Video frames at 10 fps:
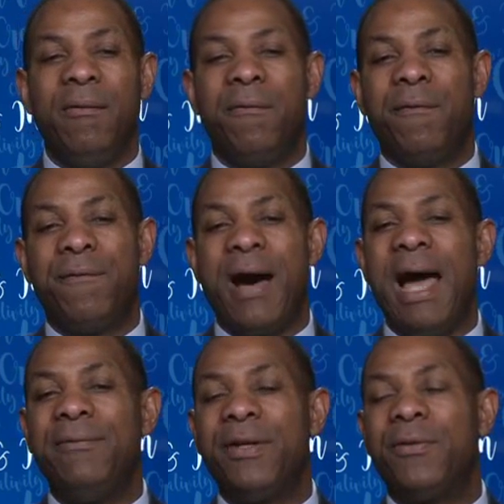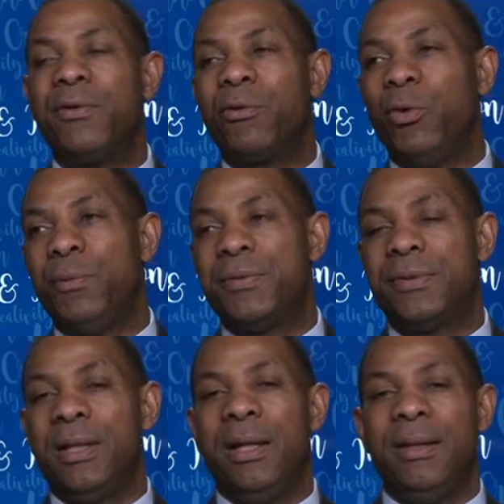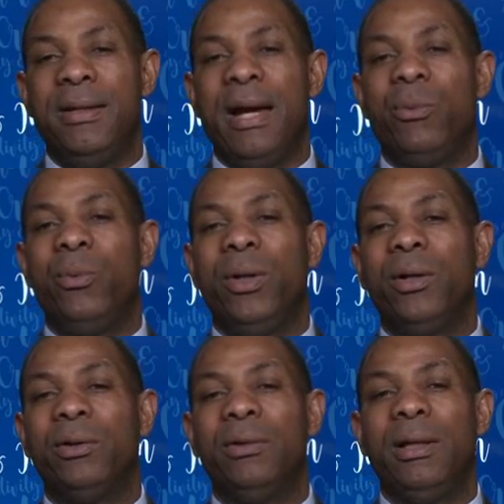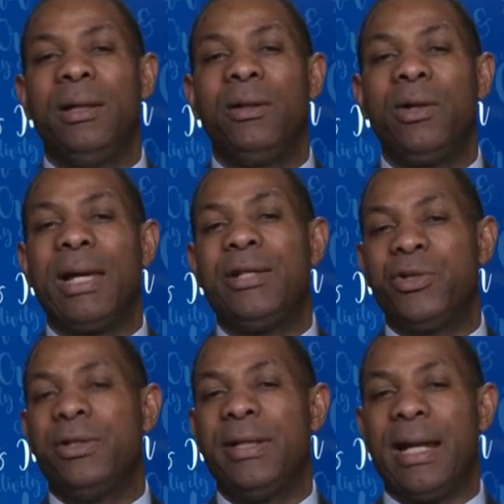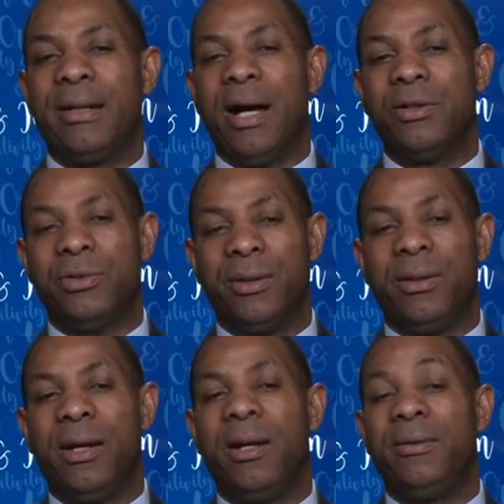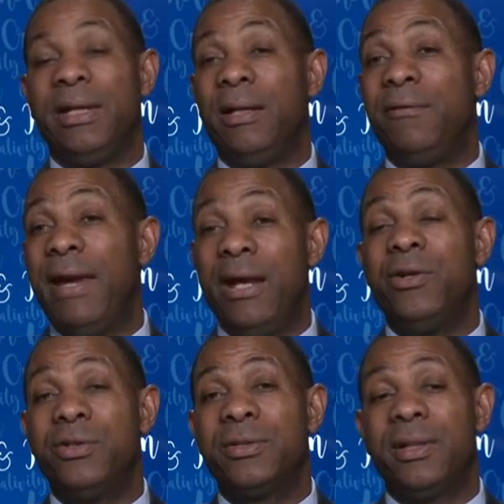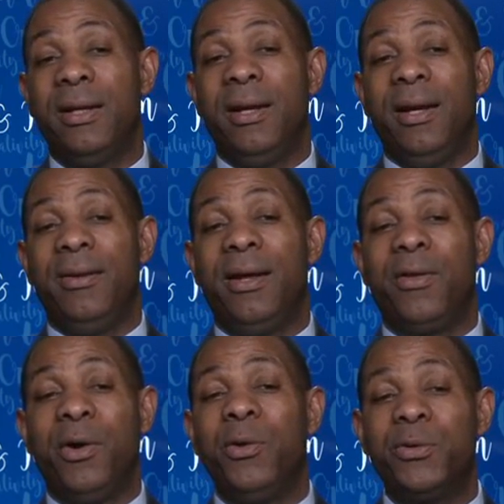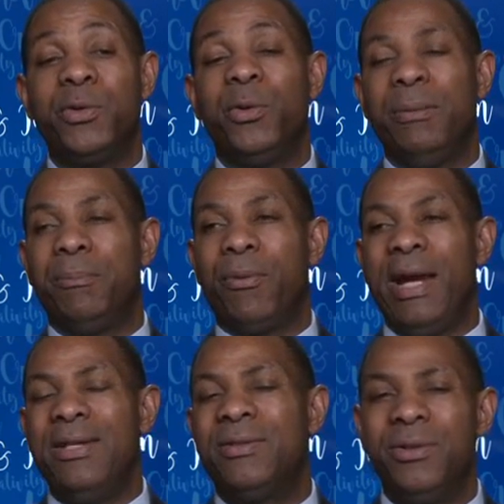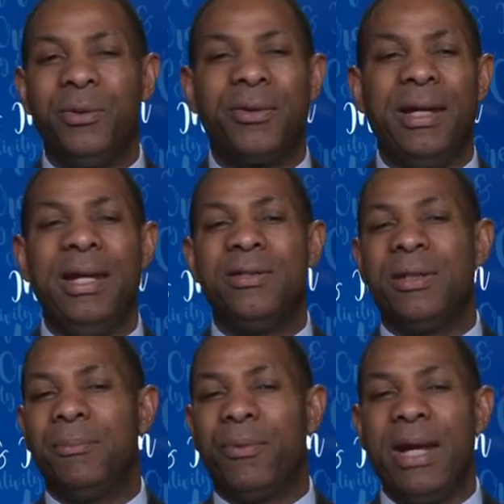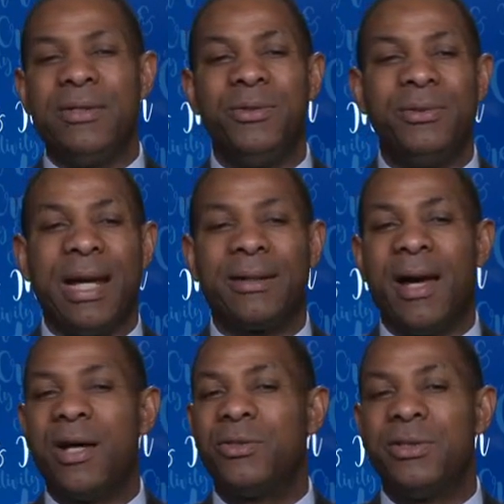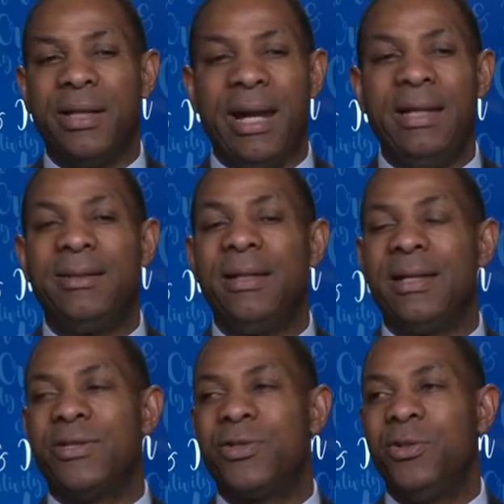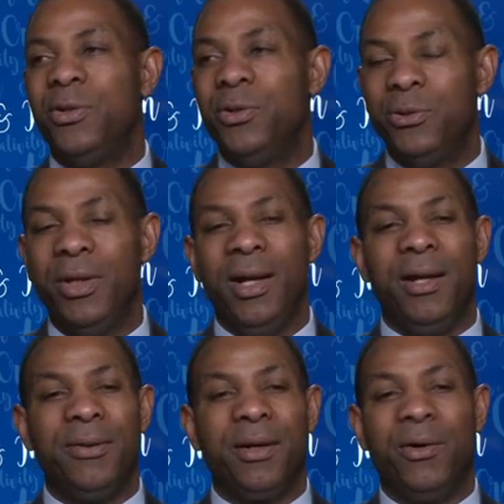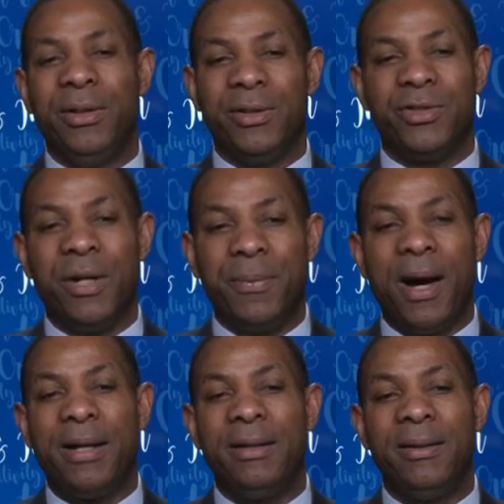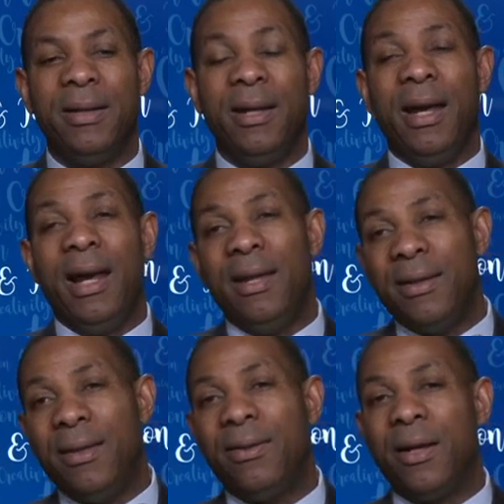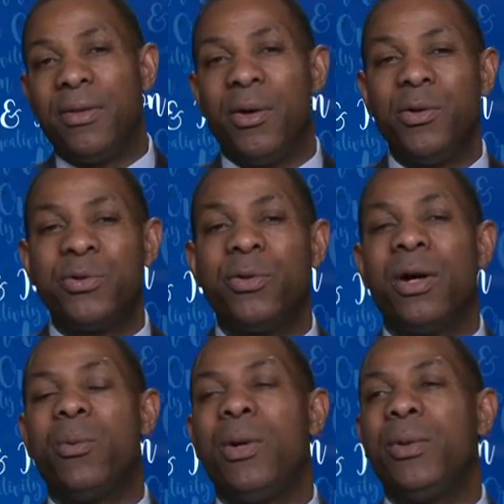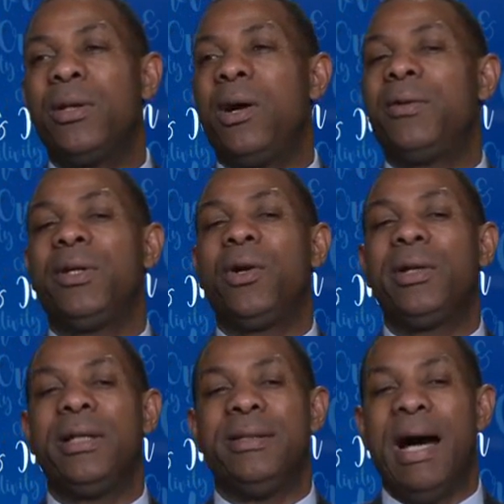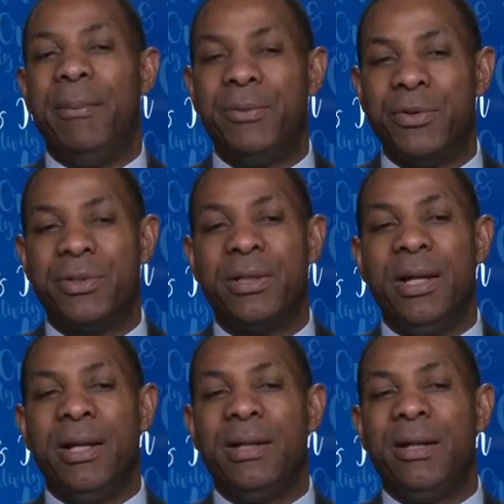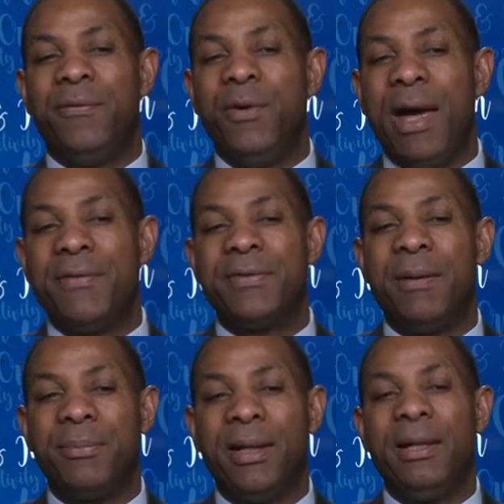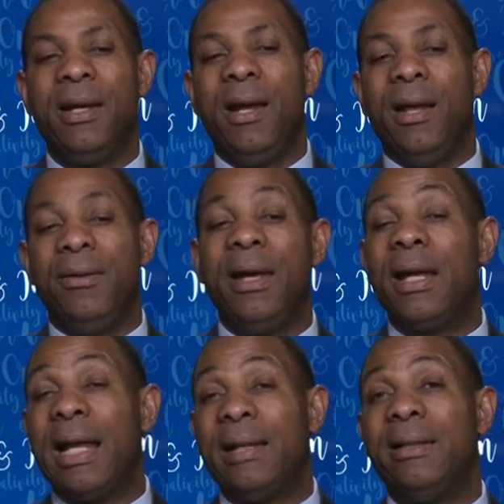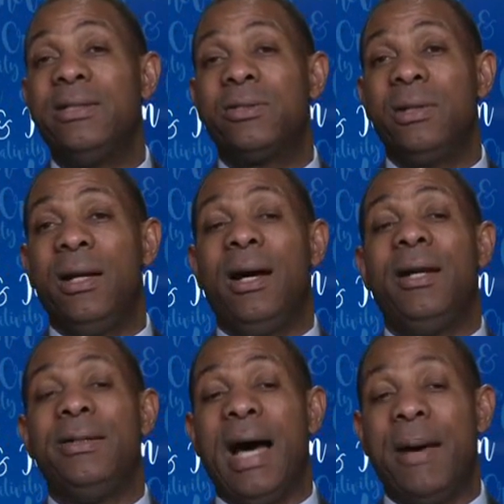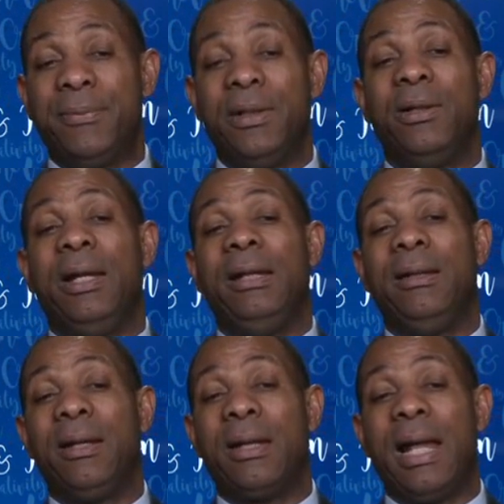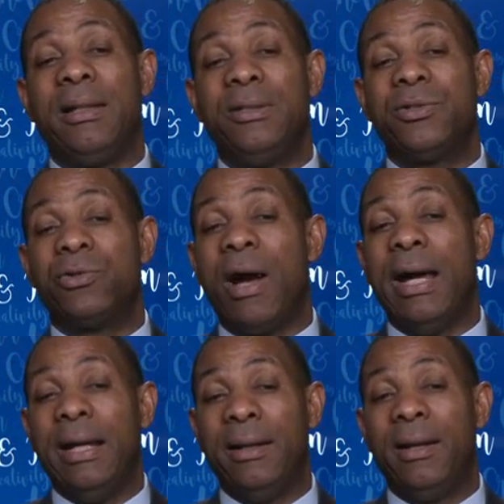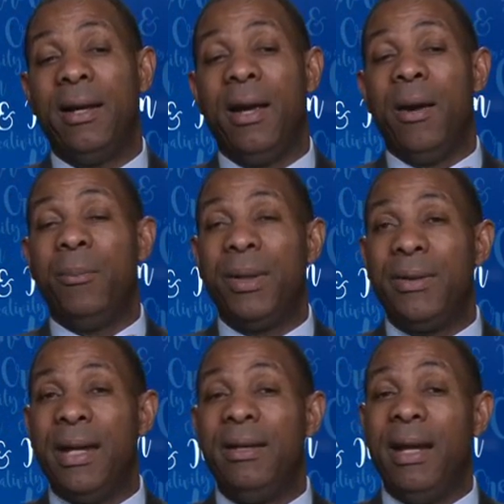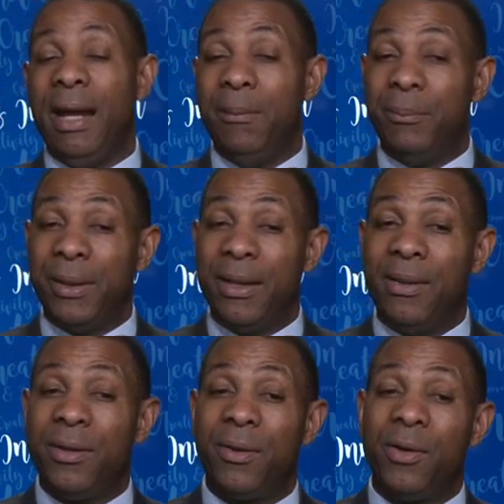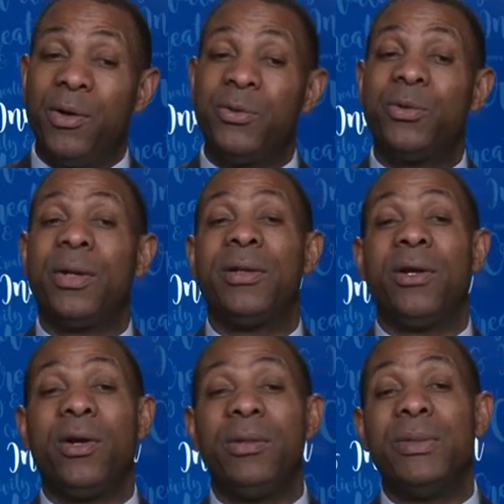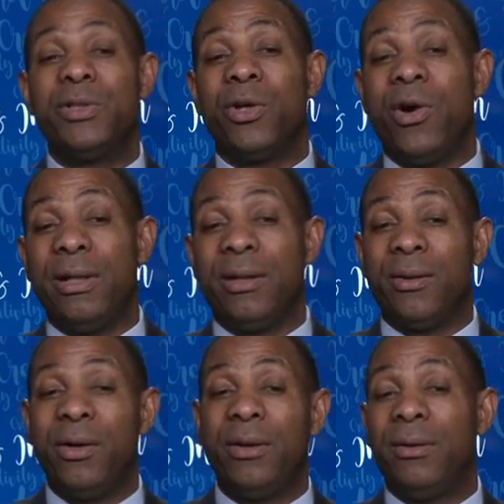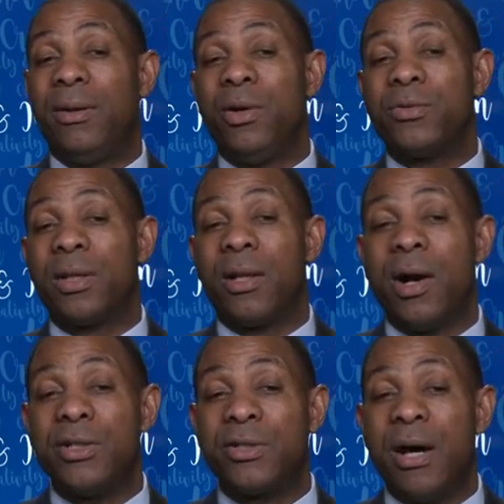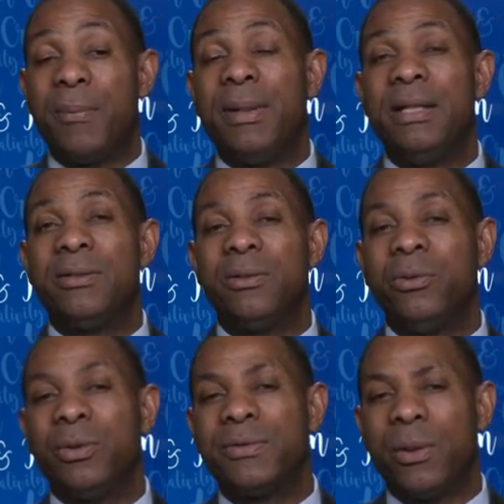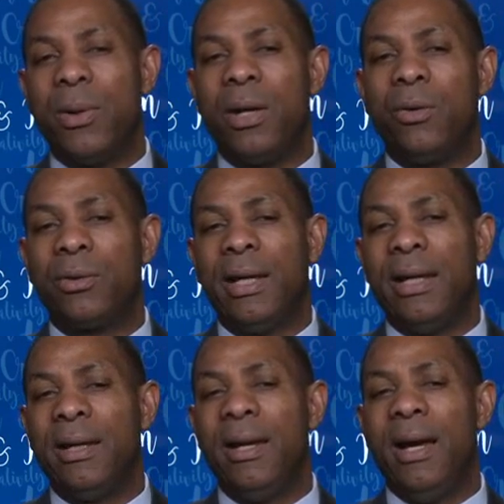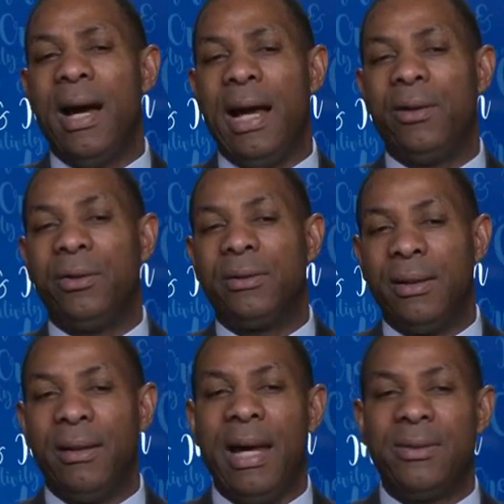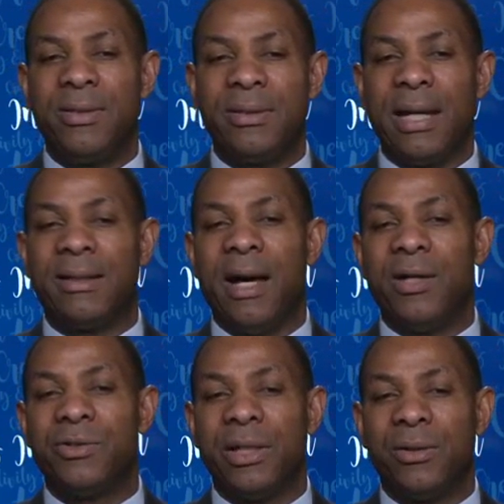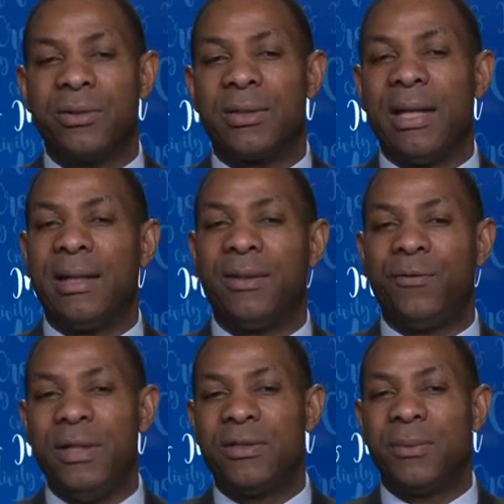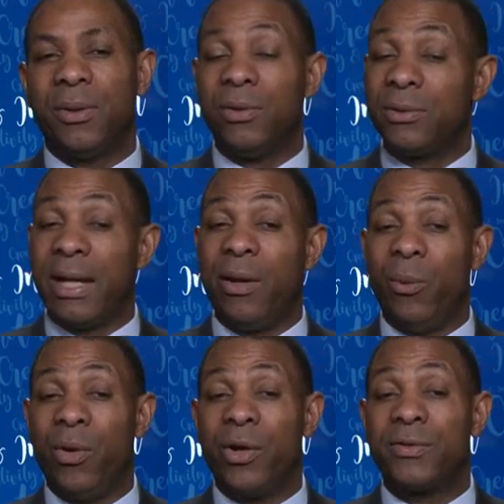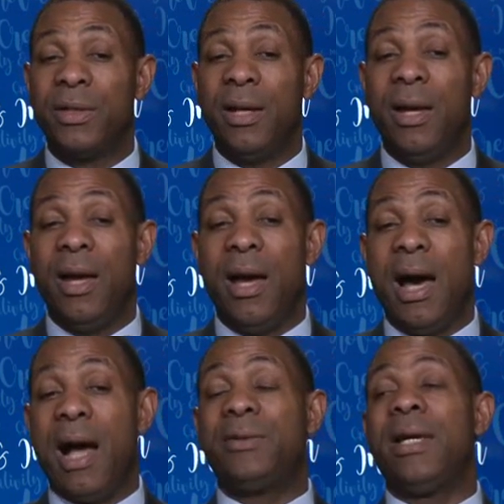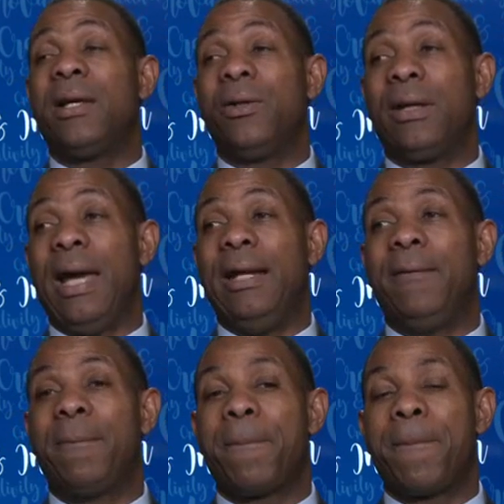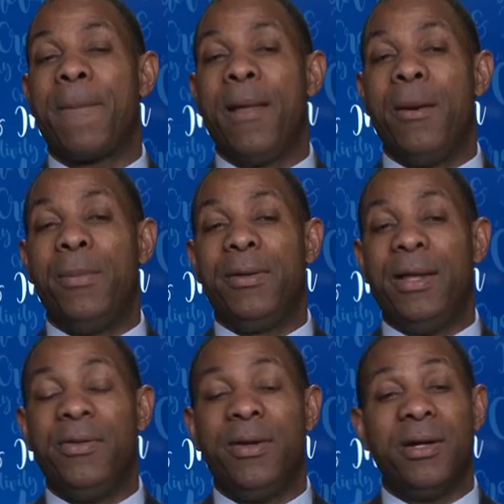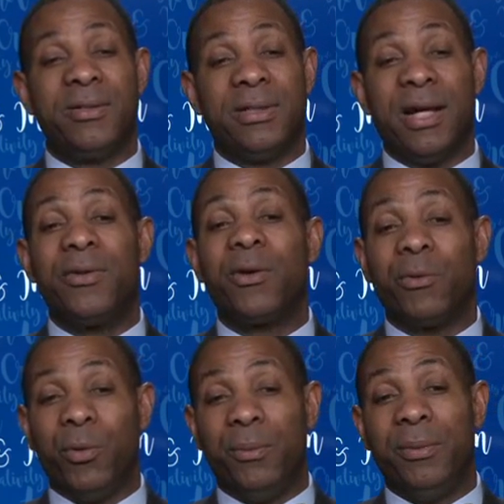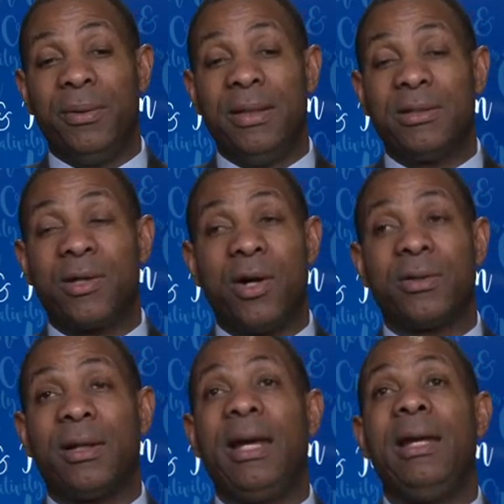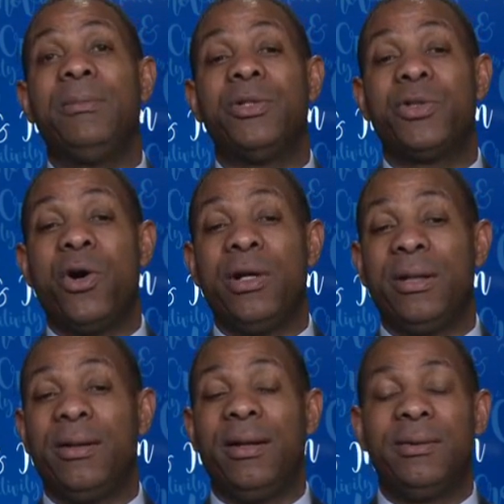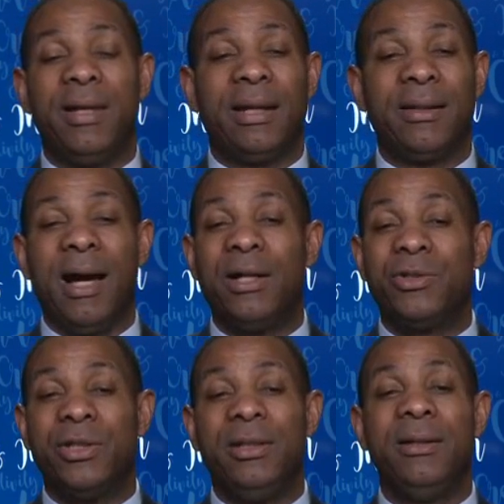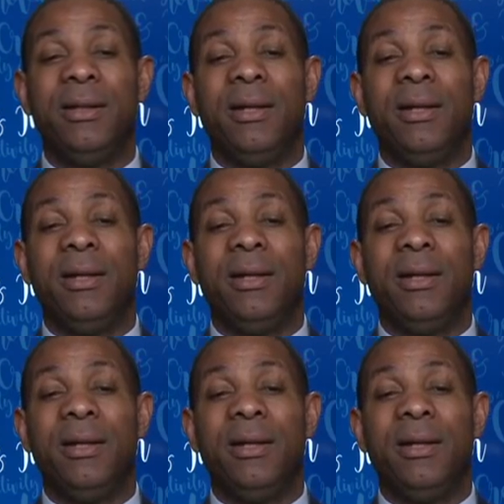5 different groups that will look at your technology. There are the innovators. There are those who embrace new things, embrace new technologies. Anything that's new, they're going to jump on it. And then there are those who are what we call the early adopters, that if you have something, they'll at least adopt it and they'll at least try it. But then there are those who are the early majority. Those are large companies who will say, well, okay, I looked at this technology. It looks like it's feasible. It looks like it works. I'll take a look at it. But then there's the other group. It's called the late majority. They're technology